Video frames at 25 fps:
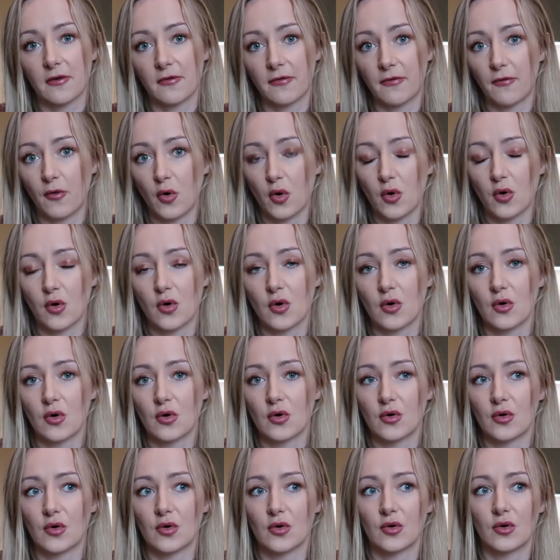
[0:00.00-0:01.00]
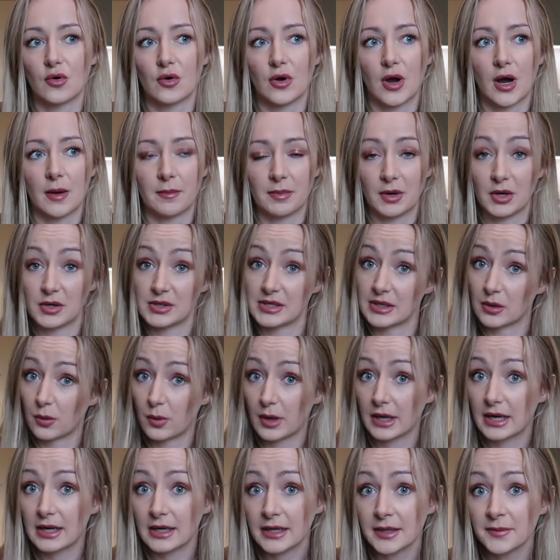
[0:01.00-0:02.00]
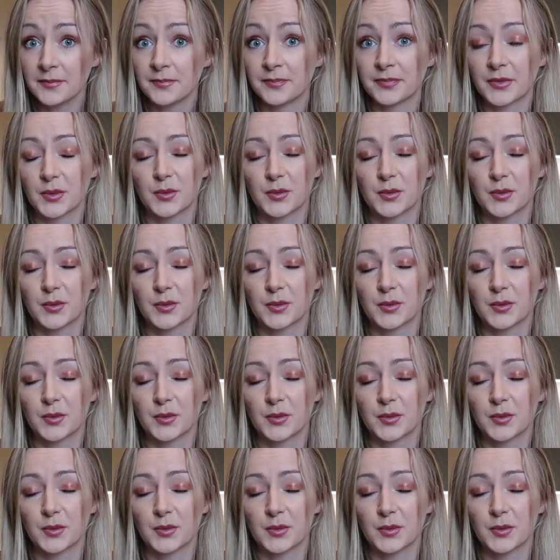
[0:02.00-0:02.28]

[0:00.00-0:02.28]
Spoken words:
for uploading quickly,